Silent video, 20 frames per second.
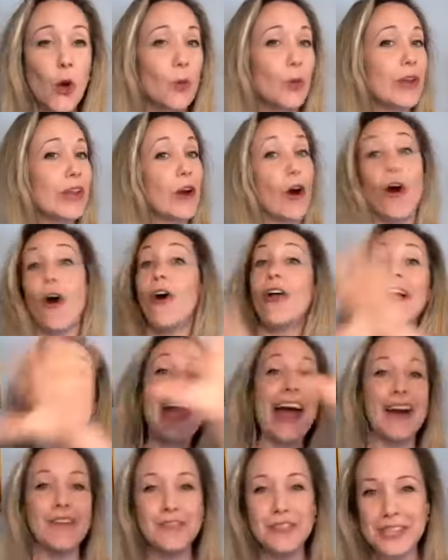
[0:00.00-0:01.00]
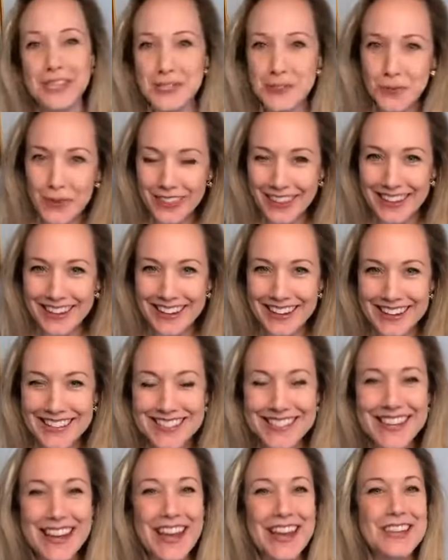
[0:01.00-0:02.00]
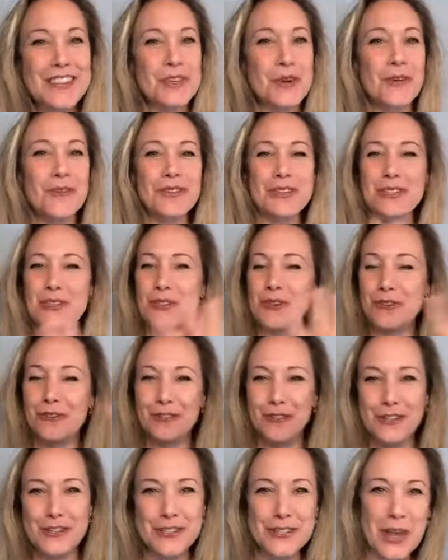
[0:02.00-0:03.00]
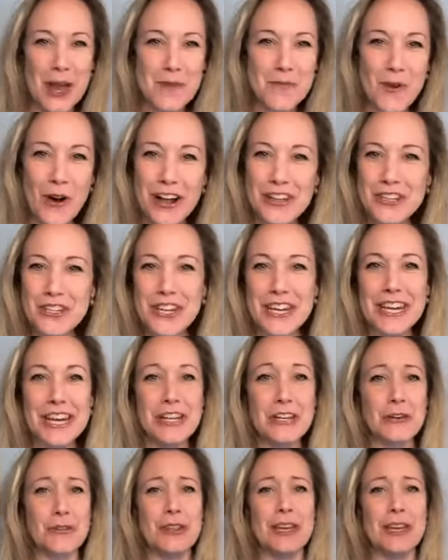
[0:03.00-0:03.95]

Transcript: We all have these within us. So if this is your first time watching and you're